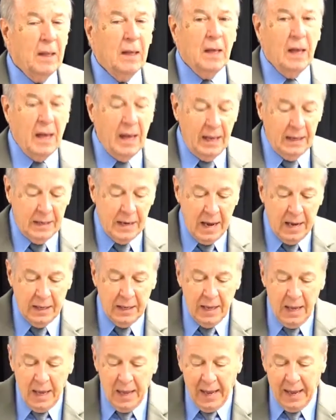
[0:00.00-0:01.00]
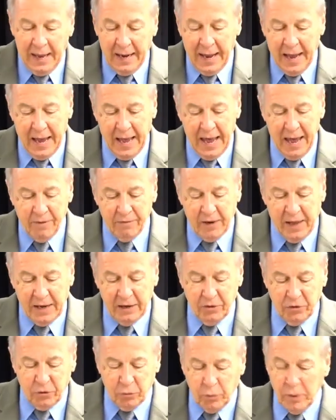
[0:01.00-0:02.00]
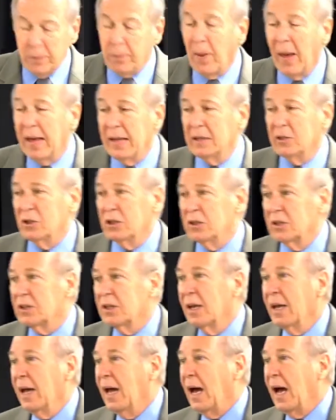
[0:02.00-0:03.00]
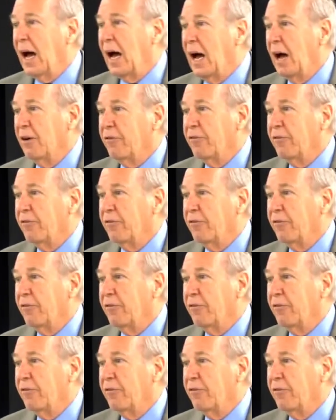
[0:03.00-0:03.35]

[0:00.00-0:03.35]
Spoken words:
And I have like 3 pages of